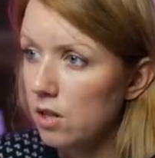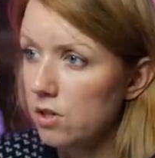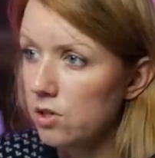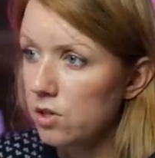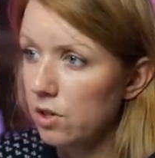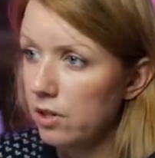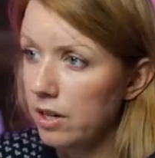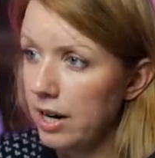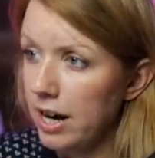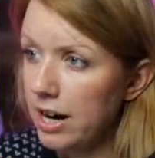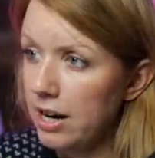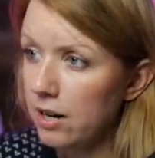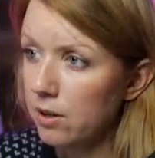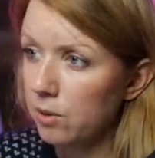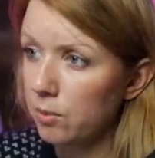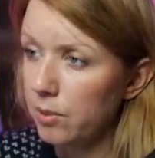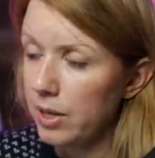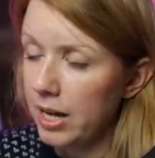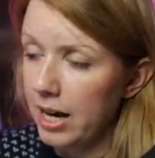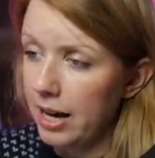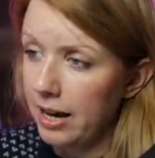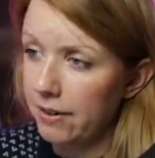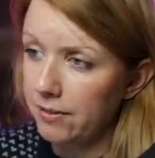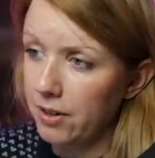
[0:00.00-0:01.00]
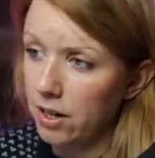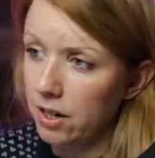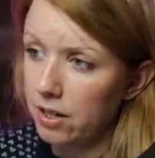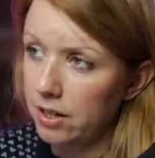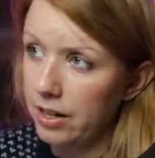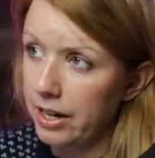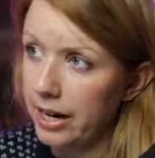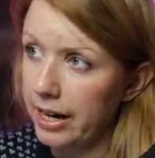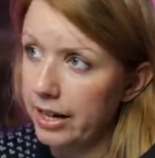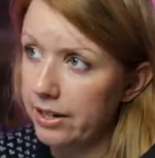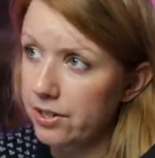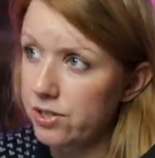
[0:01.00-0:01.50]
So now we have our
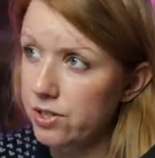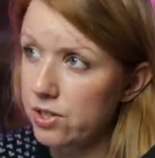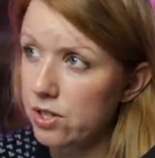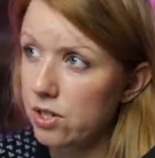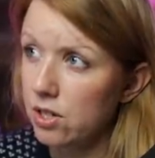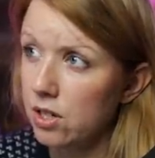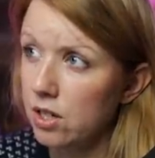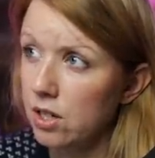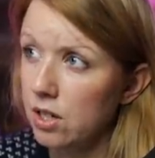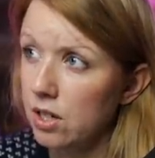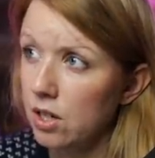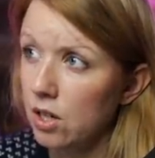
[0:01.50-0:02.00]
nice